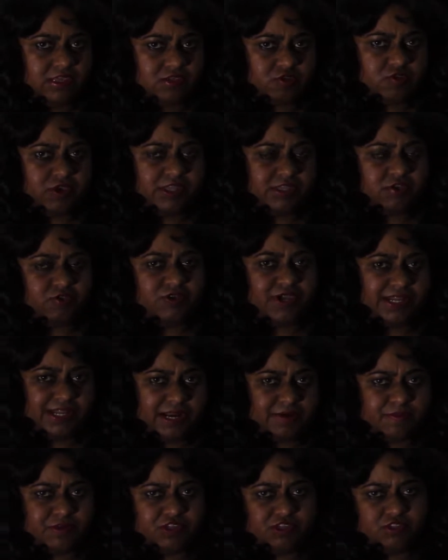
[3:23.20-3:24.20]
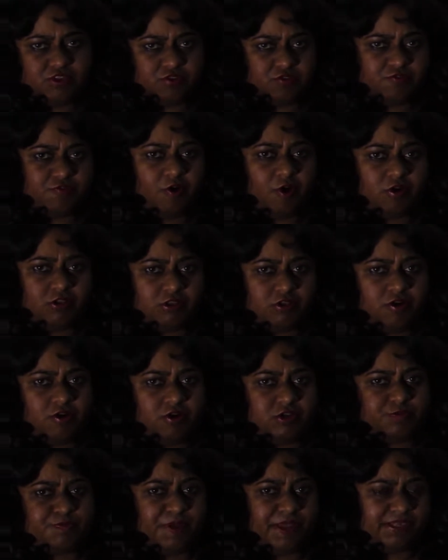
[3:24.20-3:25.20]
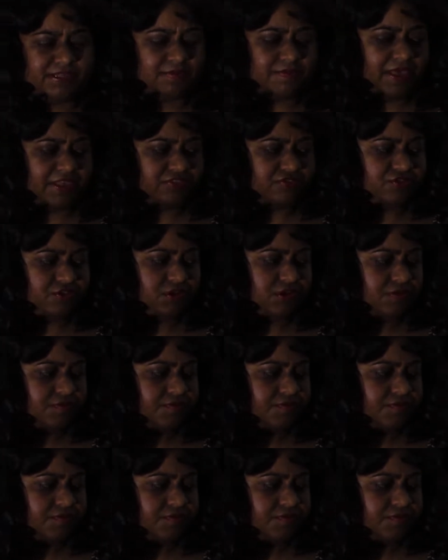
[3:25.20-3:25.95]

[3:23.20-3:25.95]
So either you get admission into fall or spring semester.